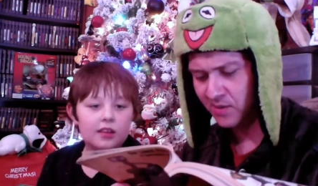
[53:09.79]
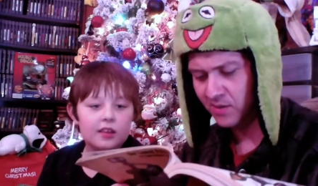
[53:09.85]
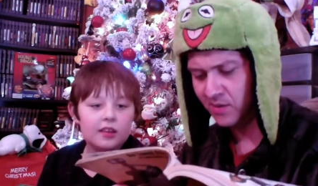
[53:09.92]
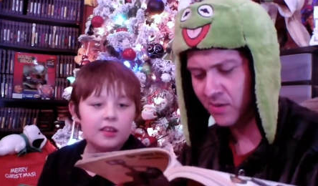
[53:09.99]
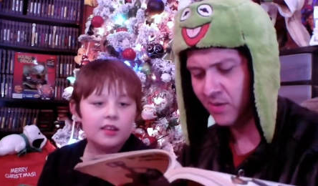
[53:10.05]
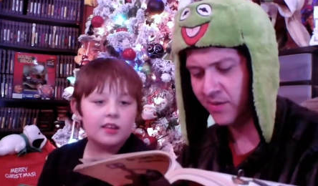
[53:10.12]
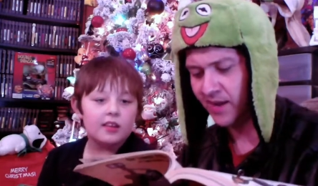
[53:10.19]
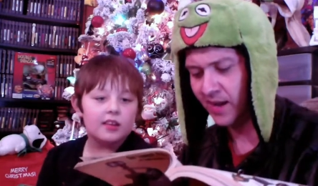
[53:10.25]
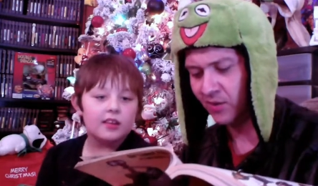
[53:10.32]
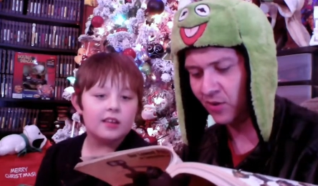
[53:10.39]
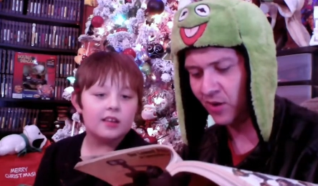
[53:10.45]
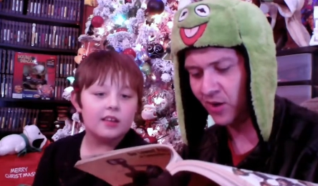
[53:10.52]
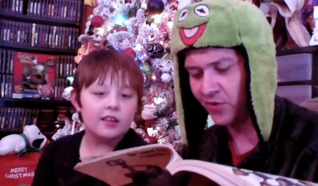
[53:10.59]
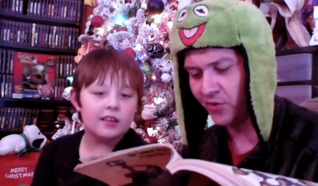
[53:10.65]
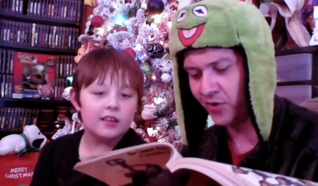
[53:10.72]
Speaker 1: A net
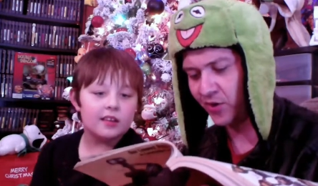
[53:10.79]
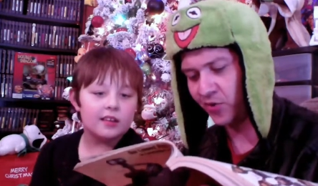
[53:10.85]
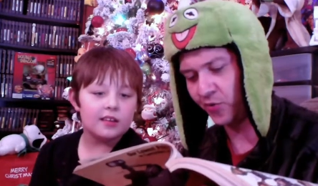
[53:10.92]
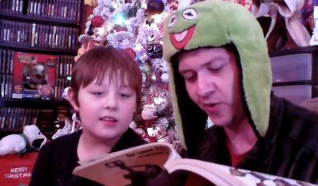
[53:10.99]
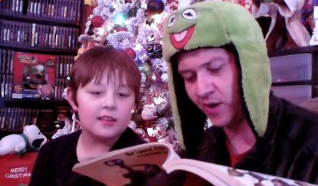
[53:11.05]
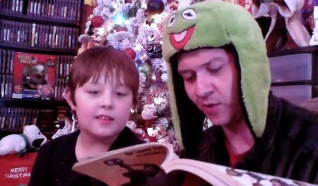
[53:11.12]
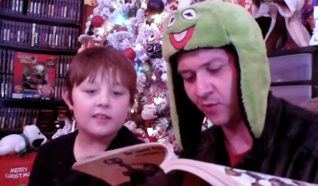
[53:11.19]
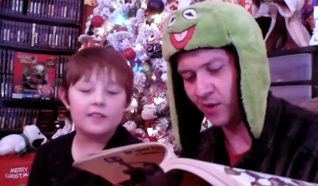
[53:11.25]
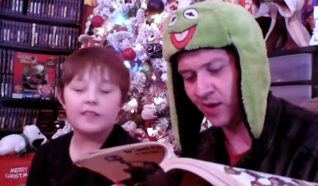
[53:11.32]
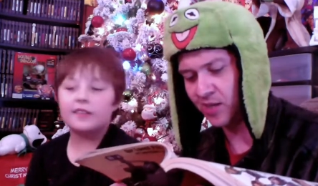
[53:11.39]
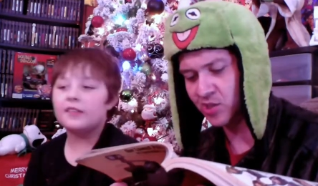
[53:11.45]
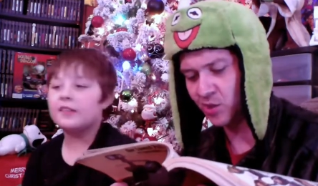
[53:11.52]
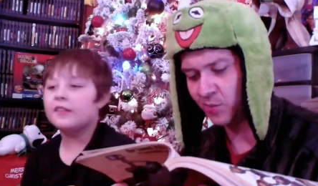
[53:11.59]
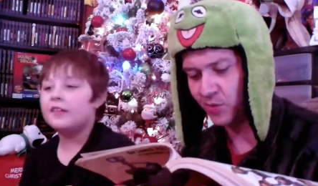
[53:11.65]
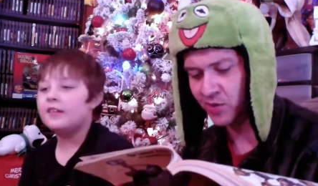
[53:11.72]
launcher, a
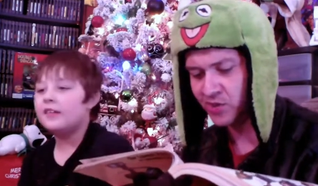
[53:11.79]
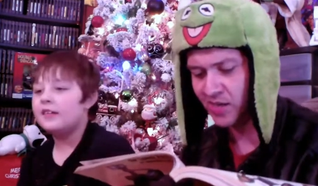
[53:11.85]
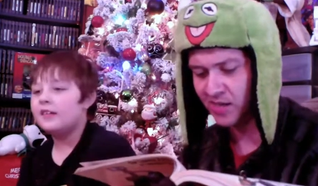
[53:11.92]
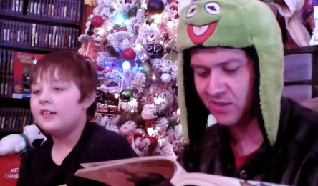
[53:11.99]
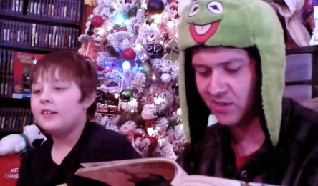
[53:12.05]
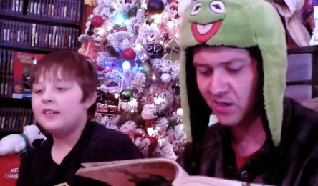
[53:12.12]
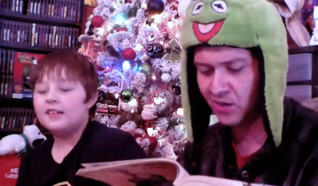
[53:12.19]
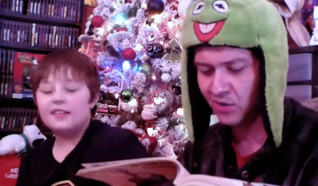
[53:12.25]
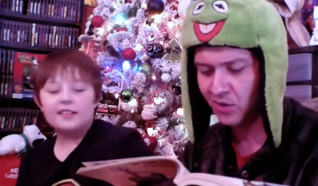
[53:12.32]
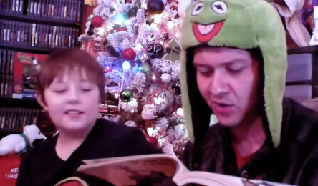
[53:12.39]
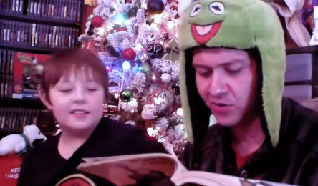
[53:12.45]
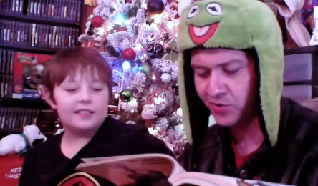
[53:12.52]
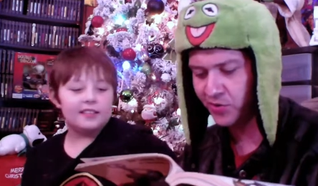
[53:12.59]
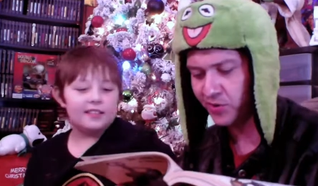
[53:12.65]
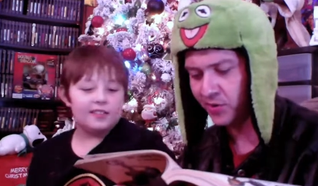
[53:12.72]
tranquilizer, projectile
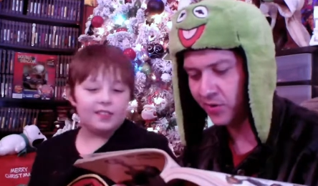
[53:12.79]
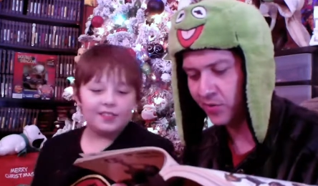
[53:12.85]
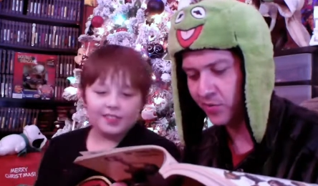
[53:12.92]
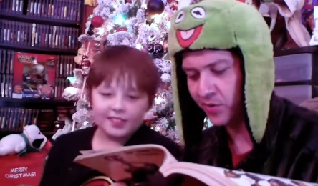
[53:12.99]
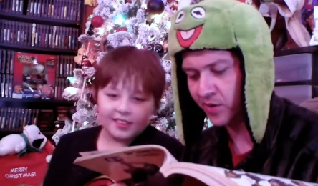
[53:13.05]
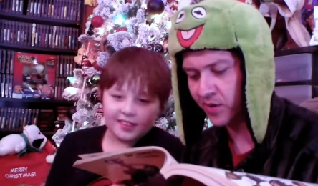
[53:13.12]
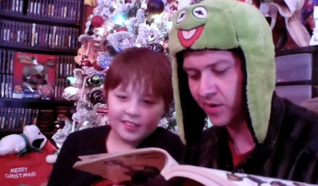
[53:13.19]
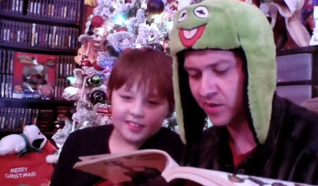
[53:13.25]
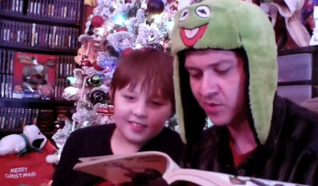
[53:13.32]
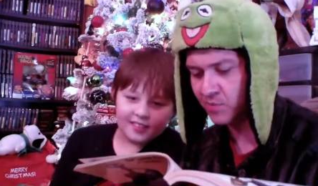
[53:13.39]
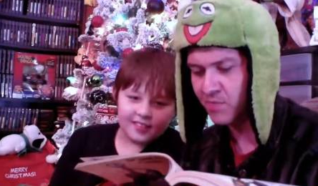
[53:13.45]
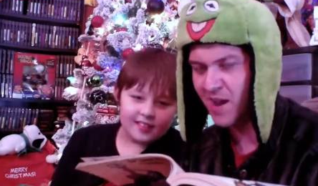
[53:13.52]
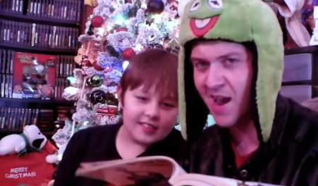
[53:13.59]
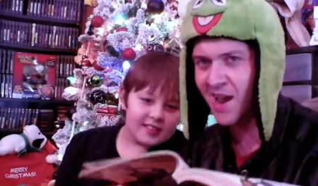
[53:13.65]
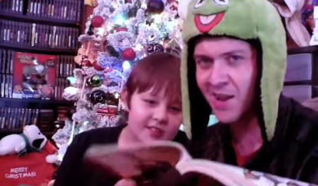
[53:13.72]
launcher included. and It's
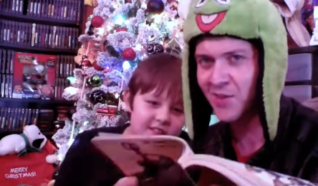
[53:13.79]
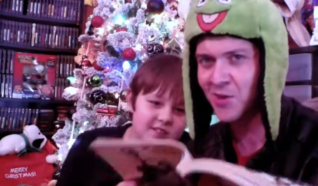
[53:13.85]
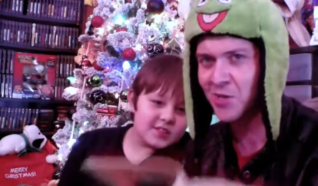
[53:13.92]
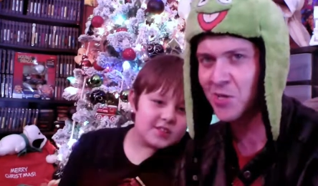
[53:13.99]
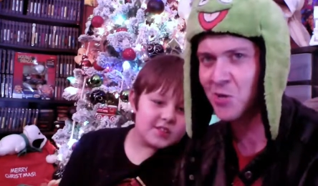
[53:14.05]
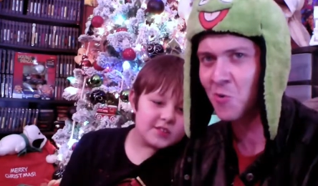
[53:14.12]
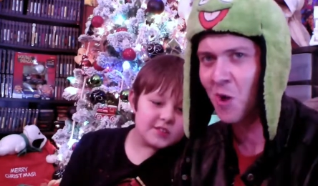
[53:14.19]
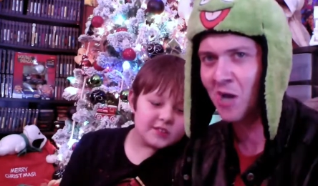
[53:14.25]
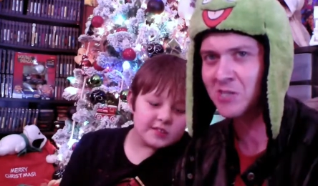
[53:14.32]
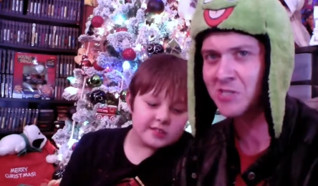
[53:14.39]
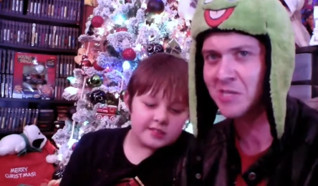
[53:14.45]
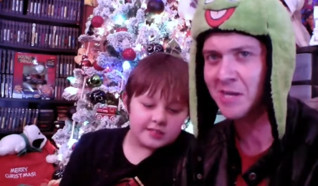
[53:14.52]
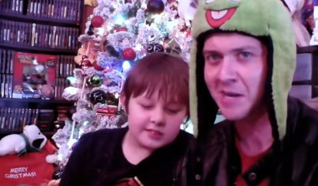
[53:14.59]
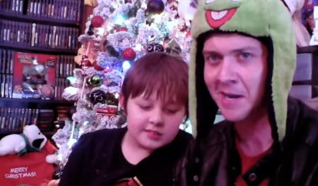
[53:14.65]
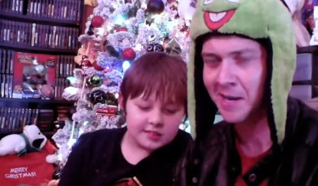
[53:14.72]
made in the
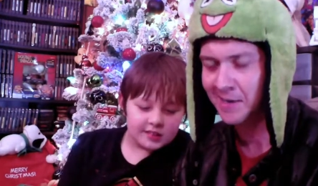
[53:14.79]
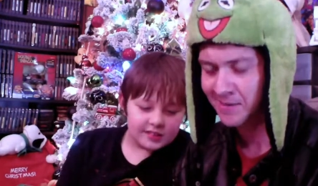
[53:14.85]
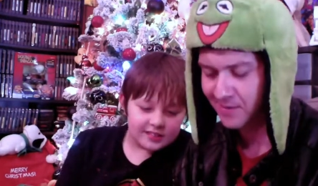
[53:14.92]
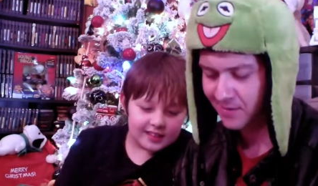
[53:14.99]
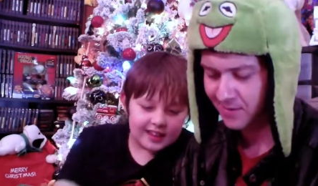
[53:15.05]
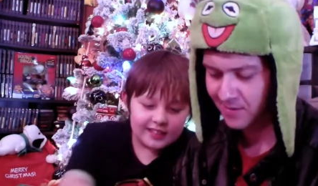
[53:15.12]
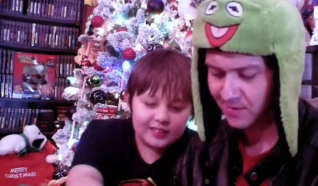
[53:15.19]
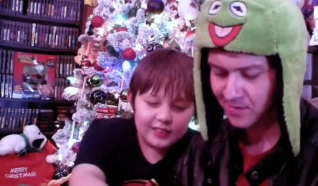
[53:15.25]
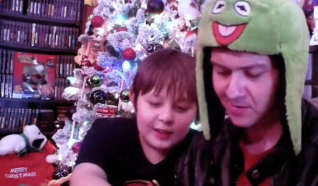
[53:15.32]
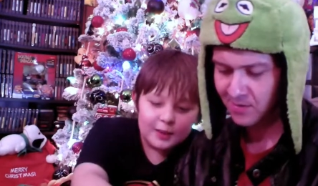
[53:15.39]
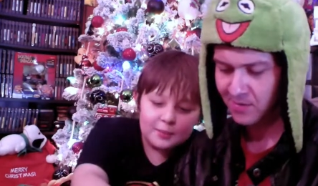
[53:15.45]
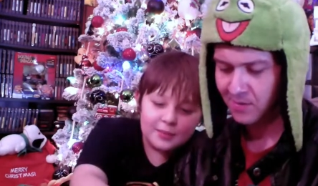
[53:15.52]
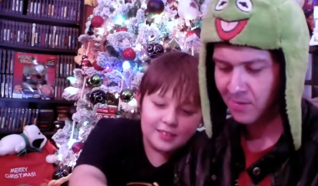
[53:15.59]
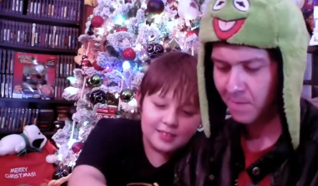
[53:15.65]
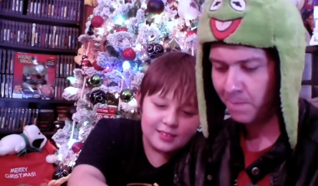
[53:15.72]
USA.
Speaker 2: Sadly,
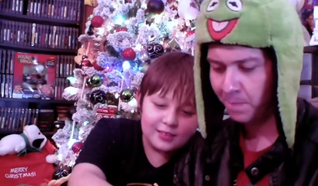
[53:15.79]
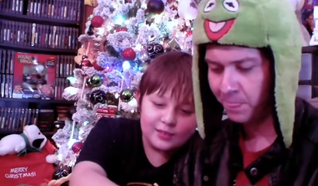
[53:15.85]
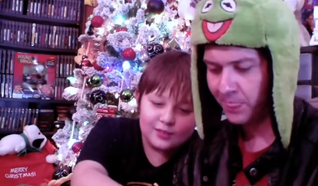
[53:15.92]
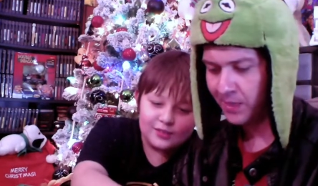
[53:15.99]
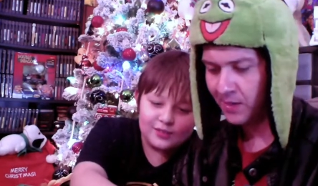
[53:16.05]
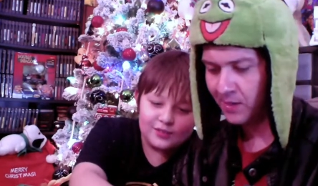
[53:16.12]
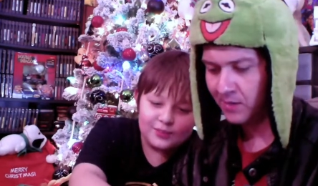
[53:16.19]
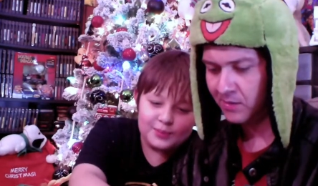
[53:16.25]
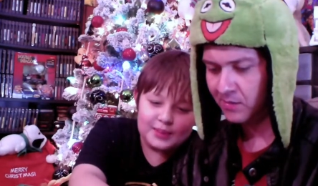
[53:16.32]
I'm missing those